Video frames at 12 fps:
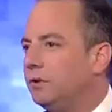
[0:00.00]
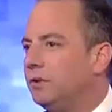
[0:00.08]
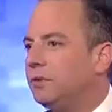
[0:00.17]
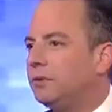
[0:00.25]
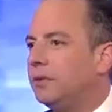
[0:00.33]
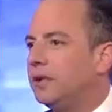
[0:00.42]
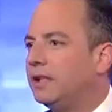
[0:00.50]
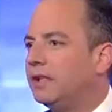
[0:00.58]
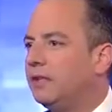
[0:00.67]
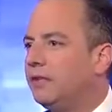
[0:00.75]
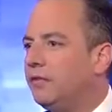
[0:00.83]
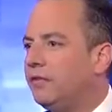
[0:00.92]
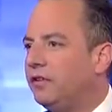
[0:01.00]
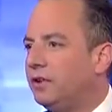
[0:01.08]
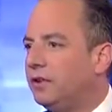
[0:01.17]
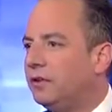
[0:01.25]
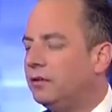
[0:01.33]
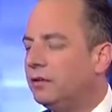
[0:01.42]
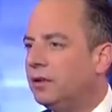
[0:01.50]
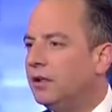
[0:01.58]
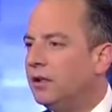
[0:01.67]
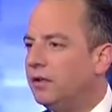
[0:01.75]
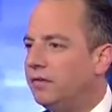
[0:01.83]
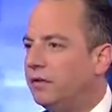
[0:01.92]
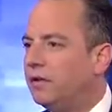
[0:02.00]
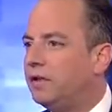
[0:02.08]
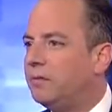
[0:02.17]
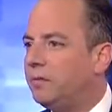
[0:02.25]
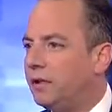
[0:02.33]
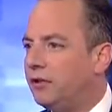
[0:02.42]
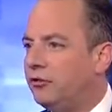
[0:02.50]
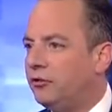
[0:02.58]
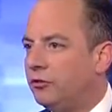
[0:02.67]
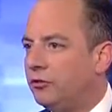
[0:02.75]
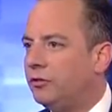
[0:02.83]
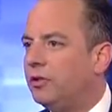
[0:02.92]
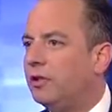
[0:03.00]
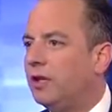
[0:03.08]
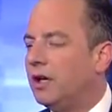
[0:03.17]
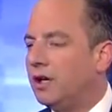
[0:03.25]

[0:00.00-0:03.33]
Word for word: weeks, Megyn, you've seen a very measured,